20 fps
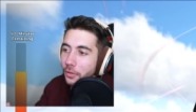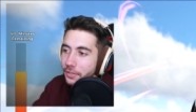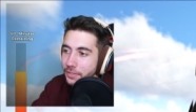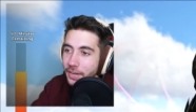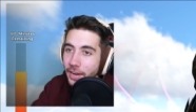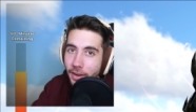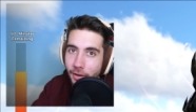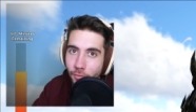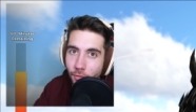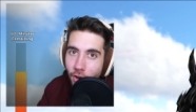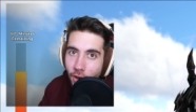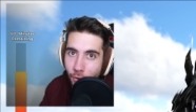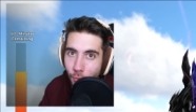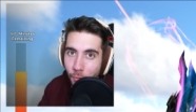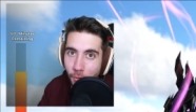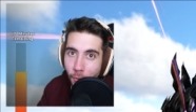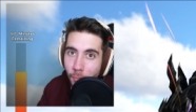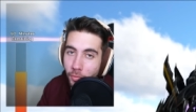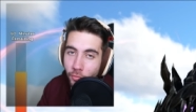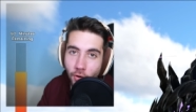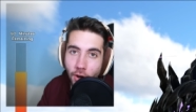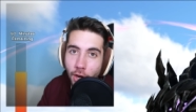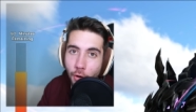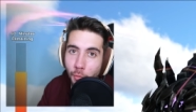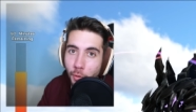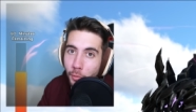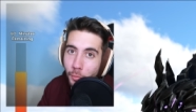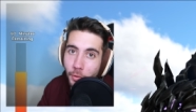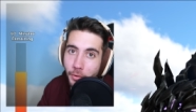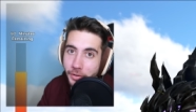will attack Rockwell, but
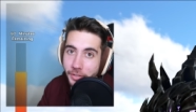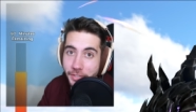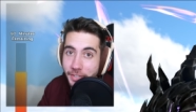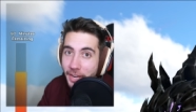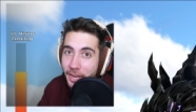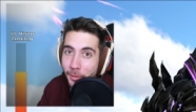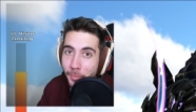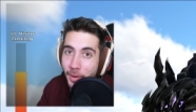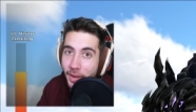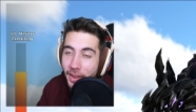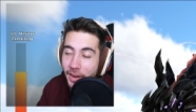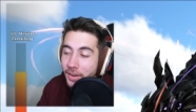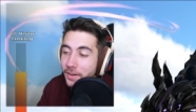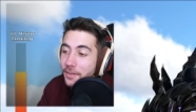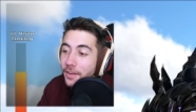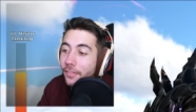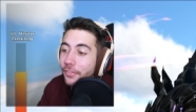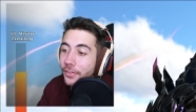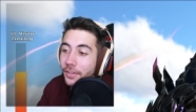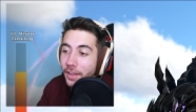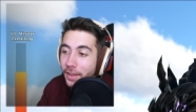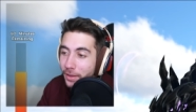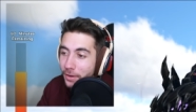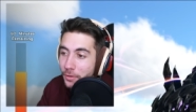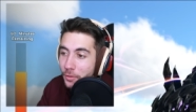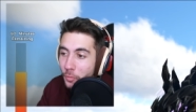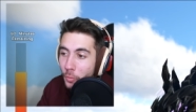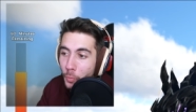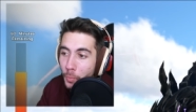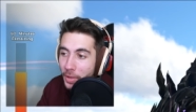Rockwell won't attack back. Nothing I
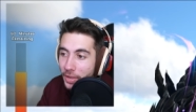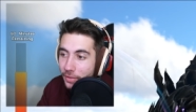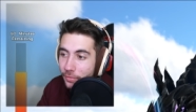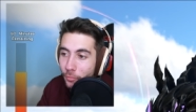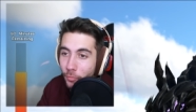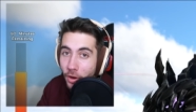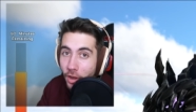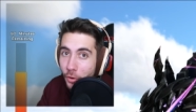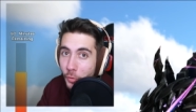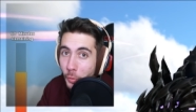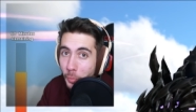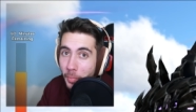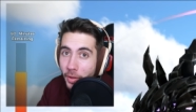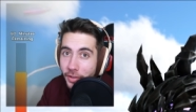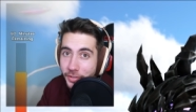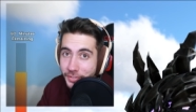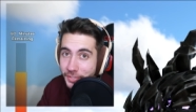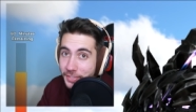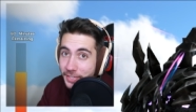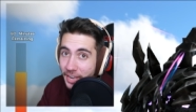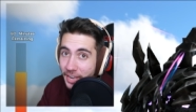can do will make the Rockwell boss